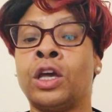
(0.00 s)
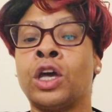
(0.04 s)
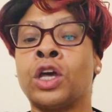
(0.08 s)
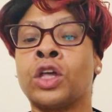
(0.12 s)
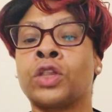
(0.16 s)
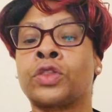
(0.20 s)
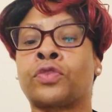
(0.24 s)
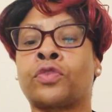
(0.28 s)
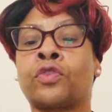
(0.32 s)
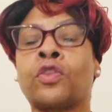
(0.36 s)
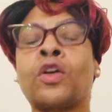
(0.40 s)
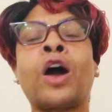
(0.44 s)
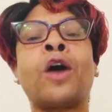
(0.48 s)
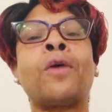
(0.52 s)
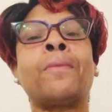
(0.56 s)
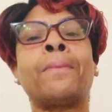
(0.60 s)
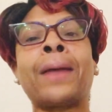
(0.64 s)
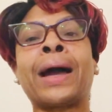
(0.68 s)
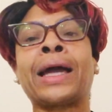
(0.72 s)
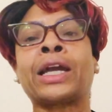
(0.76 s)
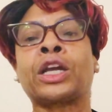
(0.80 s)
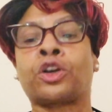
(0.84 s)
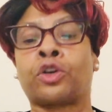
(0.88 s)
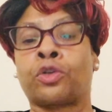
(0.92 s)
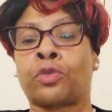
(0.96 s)
Throughout
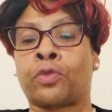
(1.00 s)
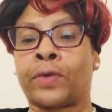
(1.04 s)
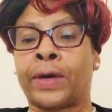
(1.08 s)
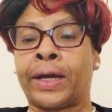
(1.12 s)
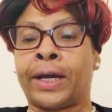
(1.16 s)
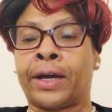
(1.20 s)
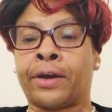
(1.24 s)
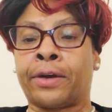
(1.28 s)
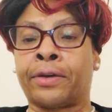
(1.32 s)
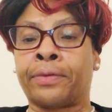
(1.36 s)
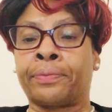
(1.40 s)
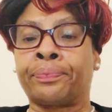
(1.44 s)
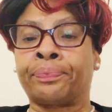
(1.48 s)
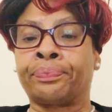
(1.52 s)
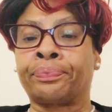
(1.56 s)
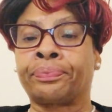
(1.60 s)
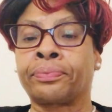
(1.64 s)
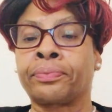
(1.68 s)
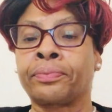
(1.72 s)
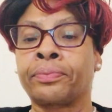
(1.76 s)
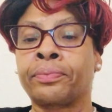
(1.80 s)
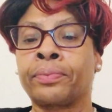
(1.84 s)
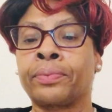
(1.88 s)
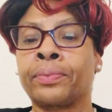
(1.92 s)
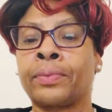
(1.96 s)
my career,
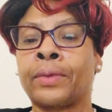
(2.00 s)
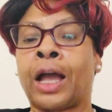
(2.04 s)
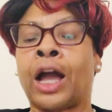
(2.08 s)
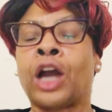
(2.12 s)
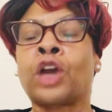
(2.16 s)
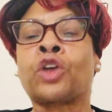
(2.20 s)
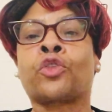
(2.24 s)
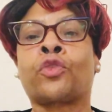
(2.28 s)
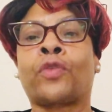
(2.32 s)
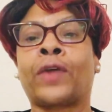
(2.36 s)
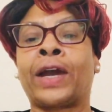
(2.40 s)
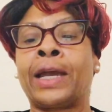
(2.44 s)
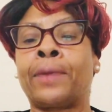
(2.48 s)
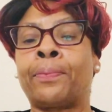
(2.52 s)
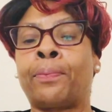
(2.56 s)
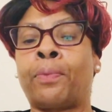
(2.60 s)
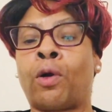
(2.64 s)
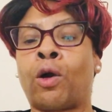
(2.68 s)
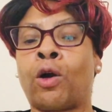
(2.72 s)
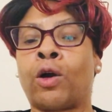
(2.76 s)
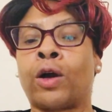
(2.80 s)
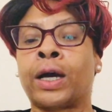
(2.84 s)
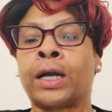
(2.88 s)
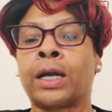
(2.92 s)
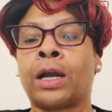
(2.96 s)
a great
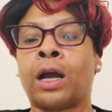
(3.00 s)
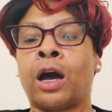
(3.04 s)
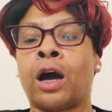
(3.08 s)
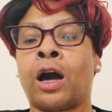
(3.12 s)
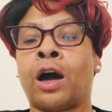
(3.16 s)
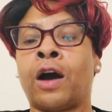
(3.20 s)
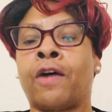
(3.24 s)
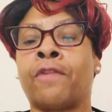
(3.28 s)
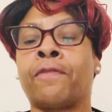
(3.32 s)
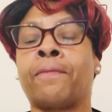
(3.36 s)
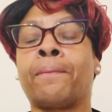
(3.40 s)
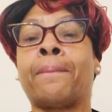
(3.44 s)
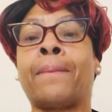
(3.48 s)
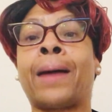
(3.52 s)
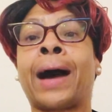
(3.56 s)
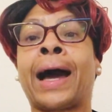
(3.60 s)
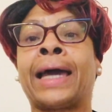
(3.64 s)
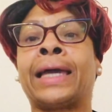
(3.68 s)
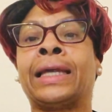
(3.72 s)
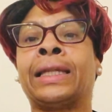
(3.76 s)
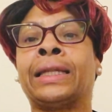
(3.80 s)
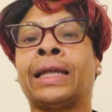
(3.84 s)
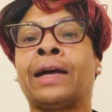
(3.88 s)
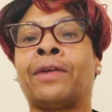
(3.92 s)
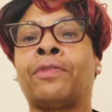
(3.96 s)
part of my
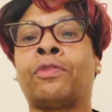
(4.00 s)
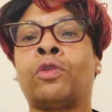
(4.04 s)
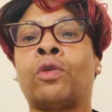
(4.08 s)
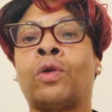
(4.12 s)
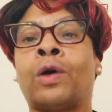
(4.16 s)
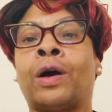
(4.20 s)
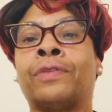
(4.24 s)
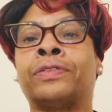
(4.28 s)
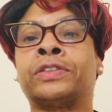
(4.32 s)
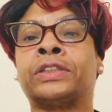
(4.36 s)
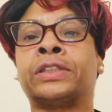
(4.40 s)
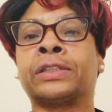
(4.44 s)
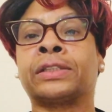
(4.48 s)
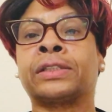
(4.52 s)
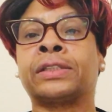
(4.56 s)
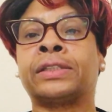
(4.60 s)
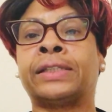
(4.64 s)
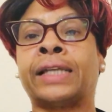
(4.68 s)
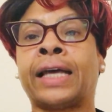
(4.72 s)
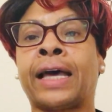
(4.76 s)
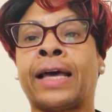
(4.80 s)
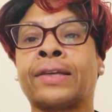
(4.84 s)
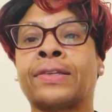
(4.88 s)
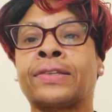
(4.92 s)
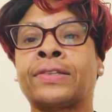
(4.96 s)
level of
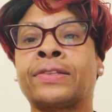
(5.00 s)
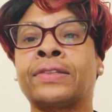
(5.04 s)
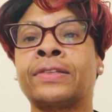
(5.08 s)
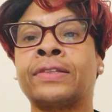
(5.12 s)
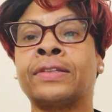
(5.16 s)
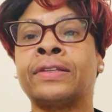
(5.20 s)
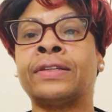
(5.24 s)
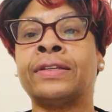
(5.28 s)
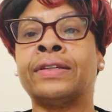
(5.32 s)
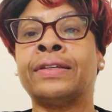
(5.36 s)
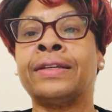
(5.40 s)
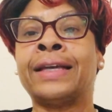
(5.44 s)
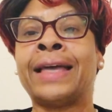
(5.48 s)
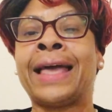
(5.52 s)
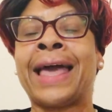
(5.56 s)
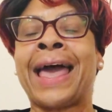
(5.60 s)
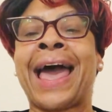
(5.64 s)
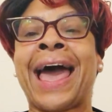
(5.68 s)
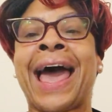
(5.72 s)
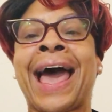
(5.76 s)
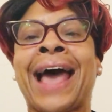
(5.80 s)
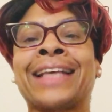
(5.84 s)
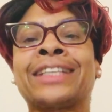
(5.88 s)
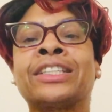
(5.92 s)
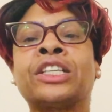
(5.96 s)
success
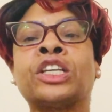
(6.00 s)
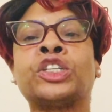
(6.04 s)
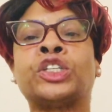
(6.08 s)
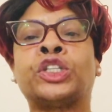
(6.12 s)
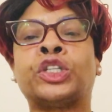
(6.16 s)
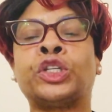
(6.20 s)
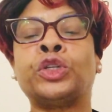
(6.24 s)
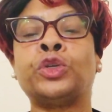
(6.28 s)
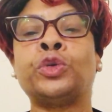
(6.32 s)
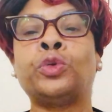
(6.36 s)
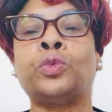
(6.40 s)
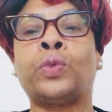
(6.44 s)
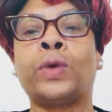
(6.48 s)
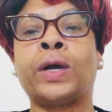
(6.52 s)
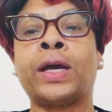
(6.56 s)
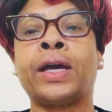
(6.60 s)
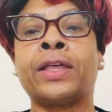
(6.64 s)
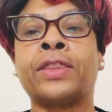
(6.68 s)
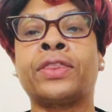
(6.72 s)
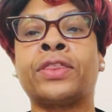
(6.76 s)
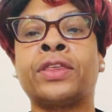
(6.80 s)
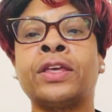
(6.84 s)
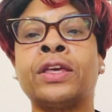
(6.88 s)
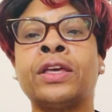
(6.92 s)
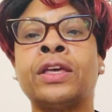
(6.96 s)
had to do
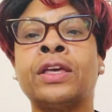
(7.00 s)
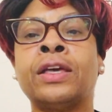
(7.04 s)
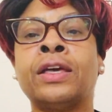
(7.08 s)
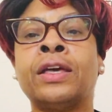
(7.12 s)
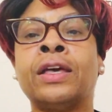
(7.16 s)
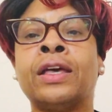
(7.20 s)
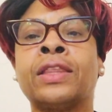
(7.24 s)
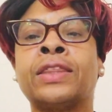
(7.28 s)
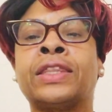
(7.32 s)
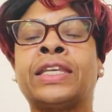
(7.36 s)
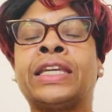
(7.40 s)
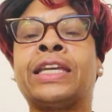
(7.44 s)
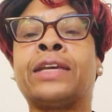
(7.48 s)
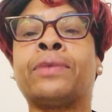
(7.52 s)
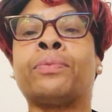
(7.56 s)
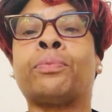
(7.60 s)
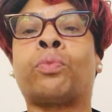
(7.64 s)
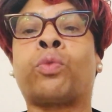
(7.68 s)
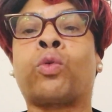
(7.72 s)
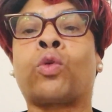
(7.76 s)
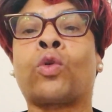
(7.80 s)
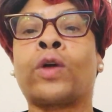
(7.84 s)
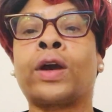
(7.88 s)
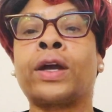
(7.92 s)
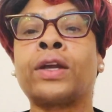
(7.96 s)
with the
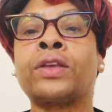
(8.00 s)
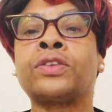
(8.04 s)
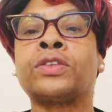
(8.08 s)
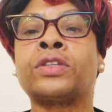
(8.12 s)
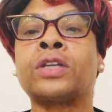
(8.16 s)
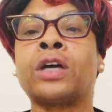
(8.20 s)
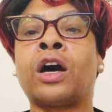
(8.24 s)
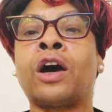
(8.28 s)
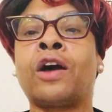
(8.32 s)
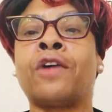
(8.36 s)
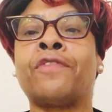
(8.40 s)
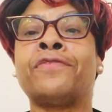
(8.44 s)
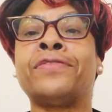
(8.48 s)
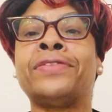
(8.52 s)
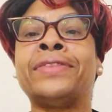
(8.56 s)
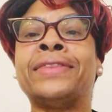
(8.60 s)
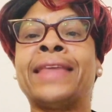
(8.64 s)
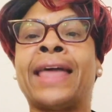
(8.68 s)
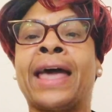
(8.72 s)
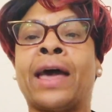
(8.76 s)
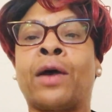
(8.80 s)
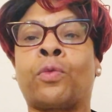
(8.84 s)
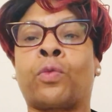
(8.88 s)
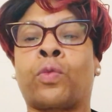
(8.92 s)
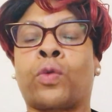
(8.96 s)
importance of
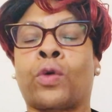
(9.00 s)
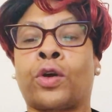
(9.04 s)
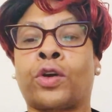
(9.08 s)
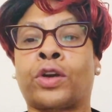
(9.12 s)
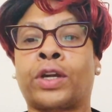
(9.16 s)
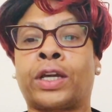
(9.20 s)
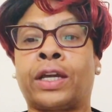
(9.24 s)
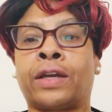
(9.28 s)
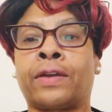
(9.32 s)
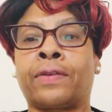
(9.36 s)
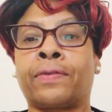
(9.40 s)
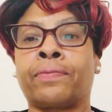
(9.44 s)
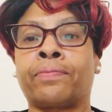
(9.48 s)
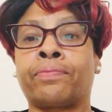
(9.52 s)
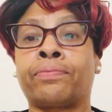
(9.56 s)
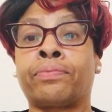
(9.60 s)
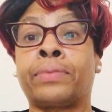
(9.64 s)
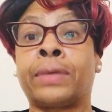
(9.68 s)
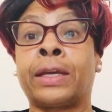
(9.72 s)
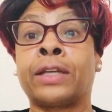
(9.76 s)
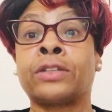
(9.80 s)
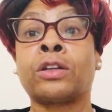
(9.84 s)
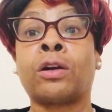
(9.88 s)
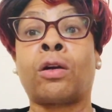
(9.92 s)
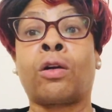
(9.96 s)
networking.
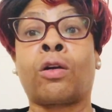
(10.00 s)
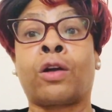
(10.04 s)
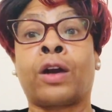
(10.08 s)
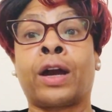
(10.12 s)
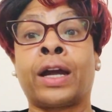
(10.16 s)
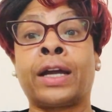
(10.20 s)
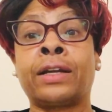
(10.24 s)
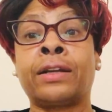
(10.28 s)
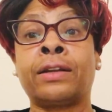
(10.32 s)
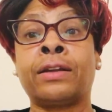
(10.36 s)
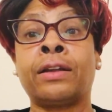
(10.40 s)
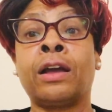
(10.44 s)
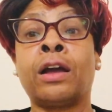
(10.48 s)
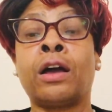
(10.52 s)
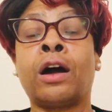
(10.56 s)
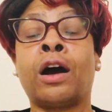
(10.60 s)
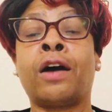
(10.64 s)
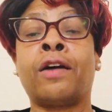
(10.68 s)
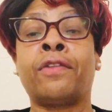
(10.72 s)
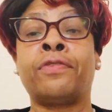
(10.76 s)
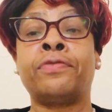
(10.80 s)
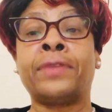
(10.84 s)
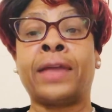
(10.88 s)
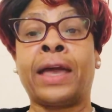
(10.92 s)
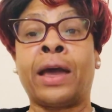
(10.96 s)
There's an art
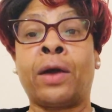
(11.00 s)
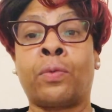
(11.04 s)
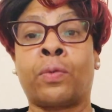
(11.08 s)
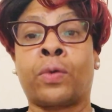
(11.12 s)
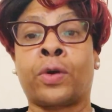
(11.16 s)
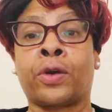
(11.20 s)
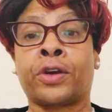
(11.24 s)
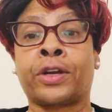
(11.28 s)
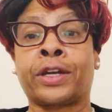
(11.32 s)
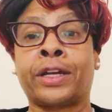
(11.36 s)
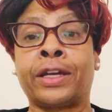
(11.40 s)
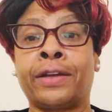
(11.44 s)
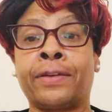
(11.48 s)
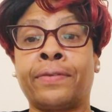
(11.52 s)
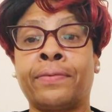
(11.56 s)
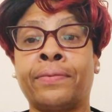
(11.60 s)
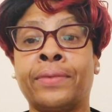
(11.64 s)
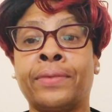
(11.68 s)
of networking.